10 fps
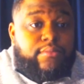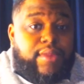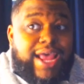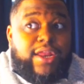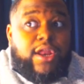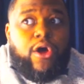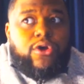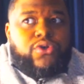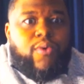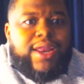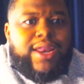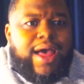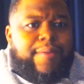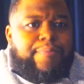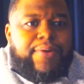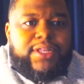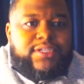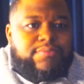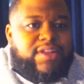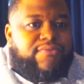And then also, why not put
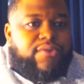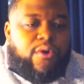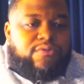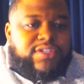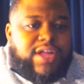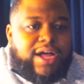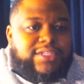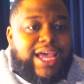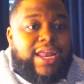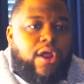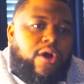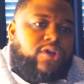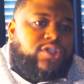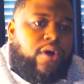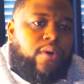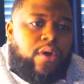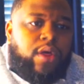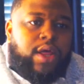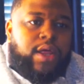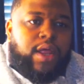some dividend growth stocks and also
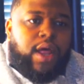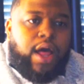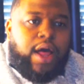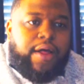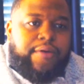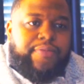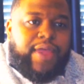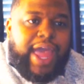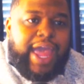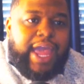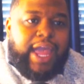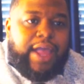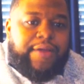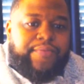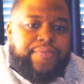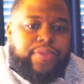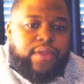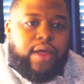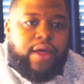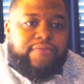uh, a
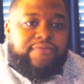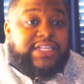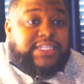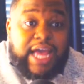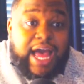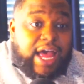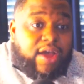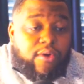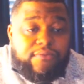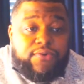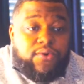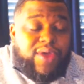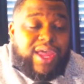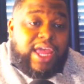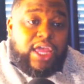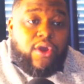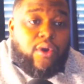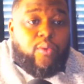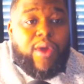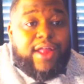VTI or VU in
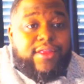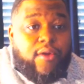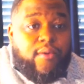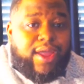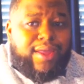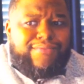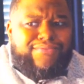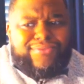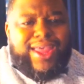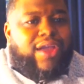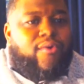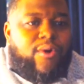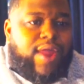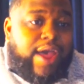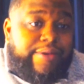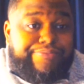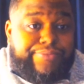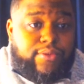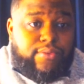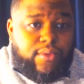your Roth IRA and grow that?
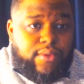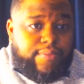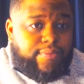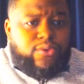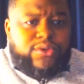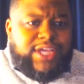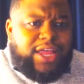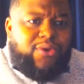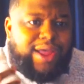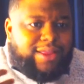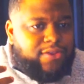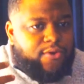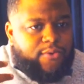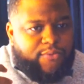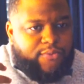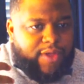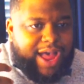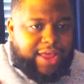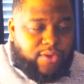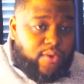Who said you had to do
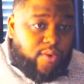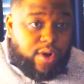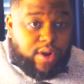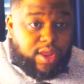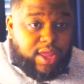either or?